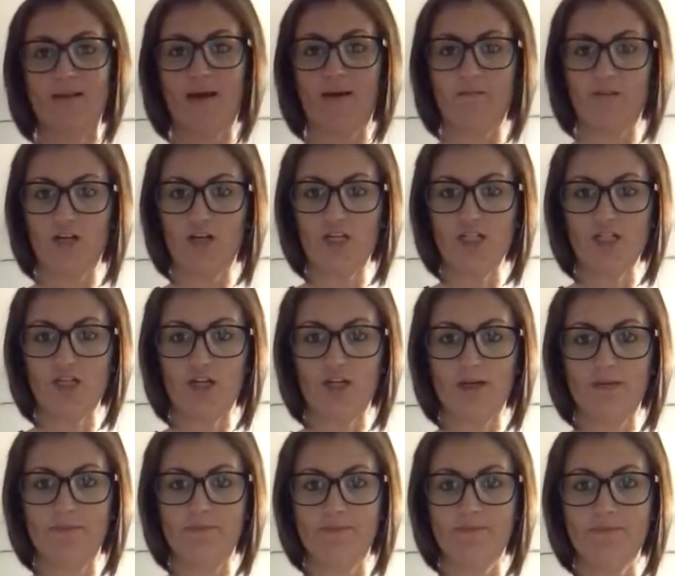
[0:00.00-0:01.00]
I'm very sorry.
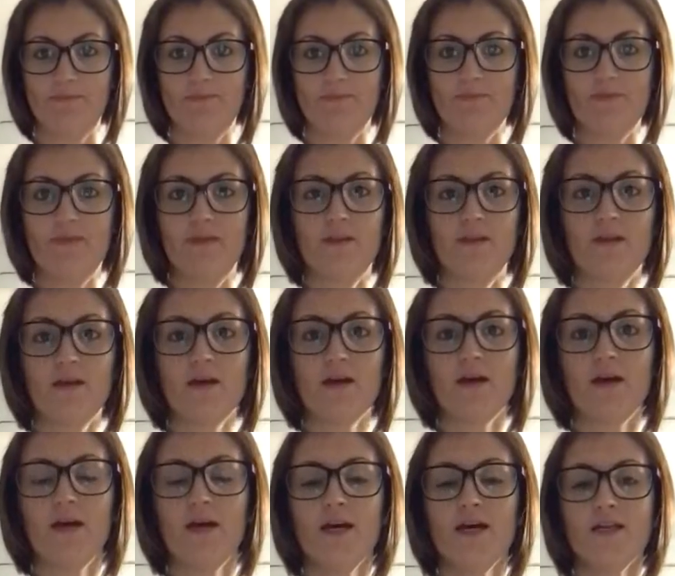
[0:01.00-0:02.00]

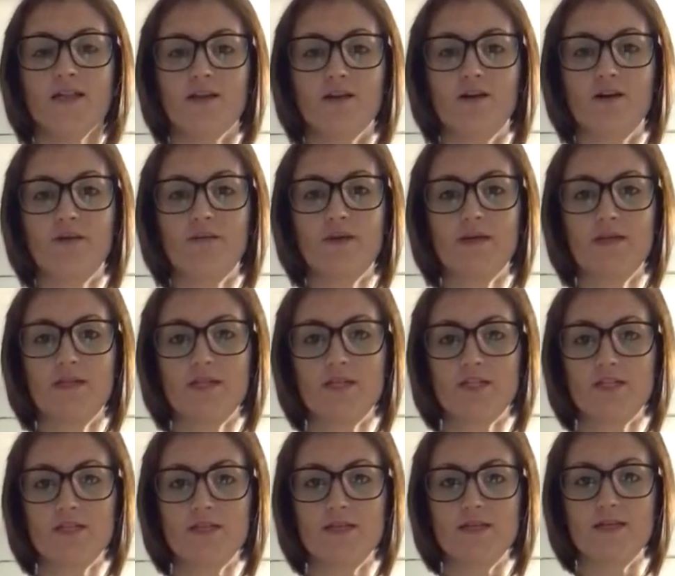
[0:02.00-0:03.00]
The grim
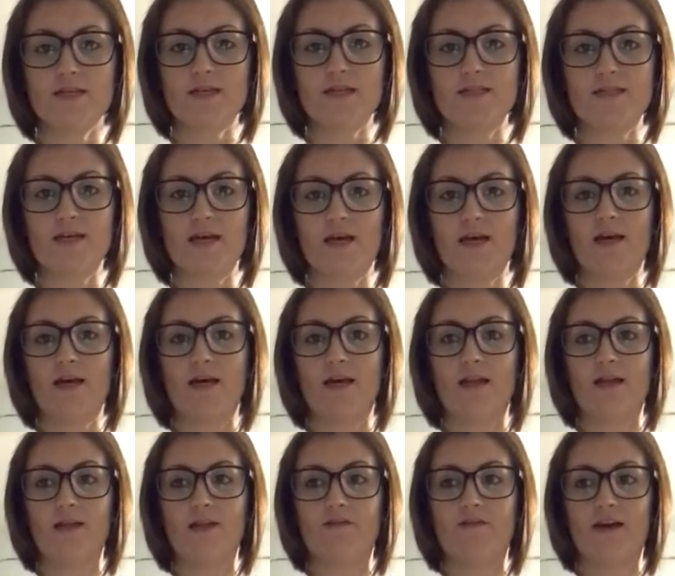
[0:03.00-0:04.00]
conditions, as I said,
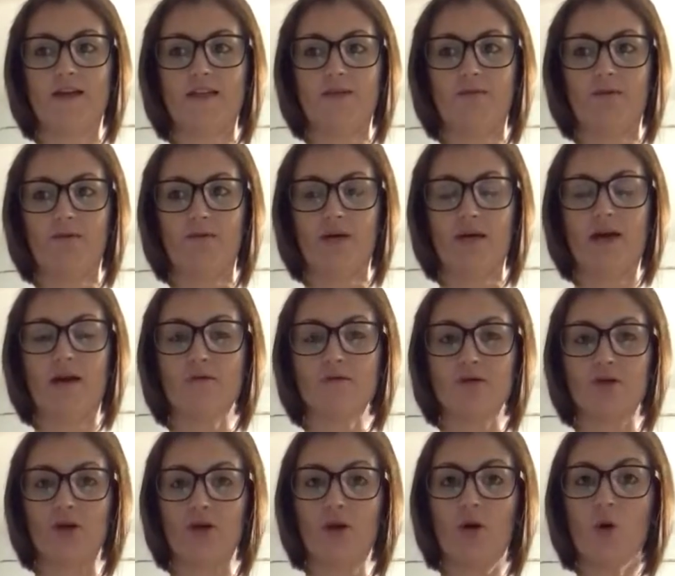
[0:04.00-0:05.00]
and the fact that we will
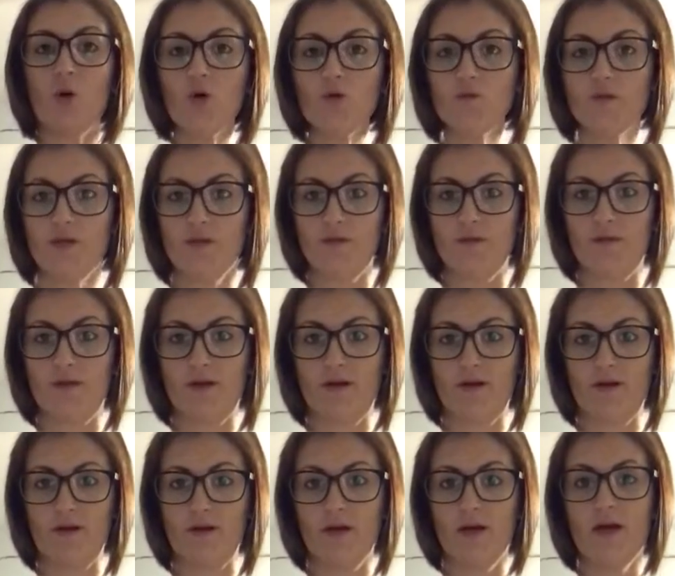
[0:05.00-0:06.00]
capture and hold people
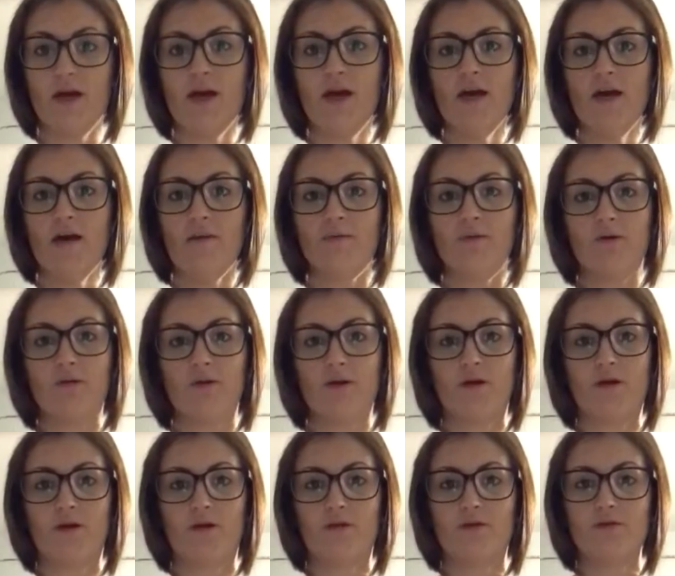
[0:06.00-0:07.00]
there, but we
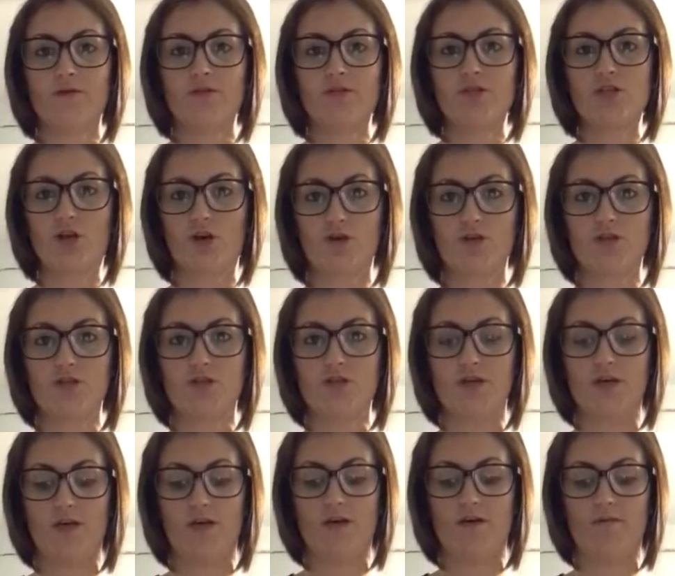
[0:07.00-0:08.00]
don't charge
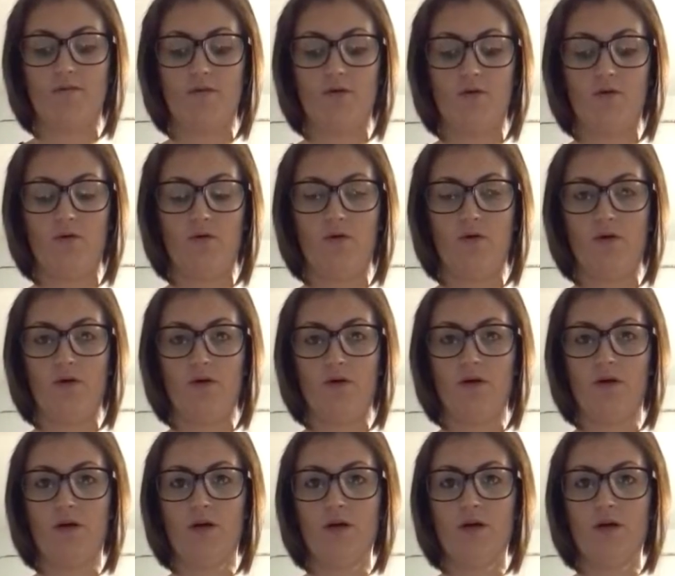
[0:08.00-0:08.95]
them or